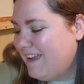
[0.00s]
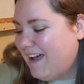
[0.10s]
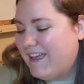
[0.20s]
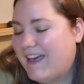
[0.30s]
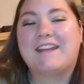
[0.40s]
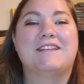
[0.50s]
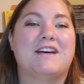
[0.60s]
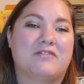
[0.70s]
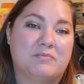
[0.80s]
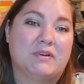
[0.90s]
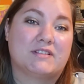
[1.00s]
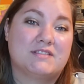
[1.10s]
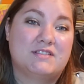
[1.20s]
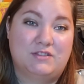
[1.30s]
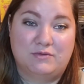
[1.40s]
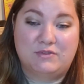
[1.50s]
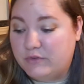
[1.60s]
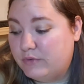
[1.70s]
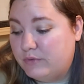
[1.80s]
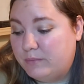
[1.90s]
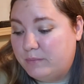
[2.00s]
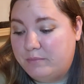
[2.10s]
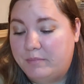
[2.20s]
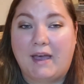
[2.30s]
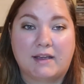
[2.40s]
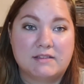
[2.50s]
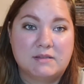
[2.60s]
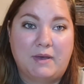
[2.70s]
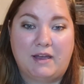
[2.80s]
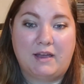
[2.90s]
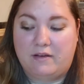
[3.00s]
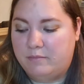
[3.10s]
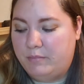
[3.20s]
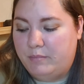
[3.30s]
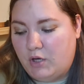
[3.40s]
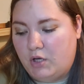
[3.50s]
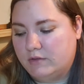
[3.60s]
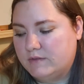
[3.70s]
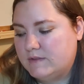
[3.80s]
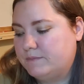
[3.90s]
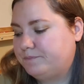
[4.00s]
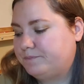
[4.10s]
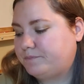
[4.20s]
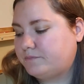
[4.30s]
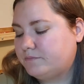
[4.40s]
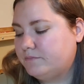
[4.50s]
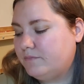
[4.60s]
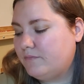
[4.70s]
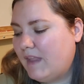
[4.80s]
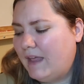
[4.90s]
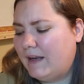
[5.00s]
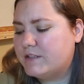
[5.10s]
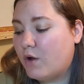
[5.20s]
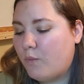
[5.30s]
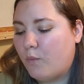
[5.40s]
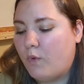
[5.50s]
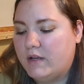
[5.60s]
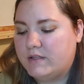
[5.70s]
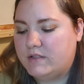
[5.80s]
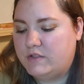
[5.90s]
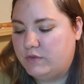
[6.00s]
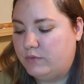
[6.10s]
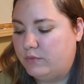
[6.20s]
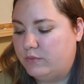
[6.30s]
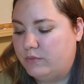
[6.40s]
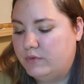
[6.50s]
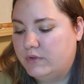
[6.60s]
I had enough books to do 2 back-to-back book hauls, and I don't want to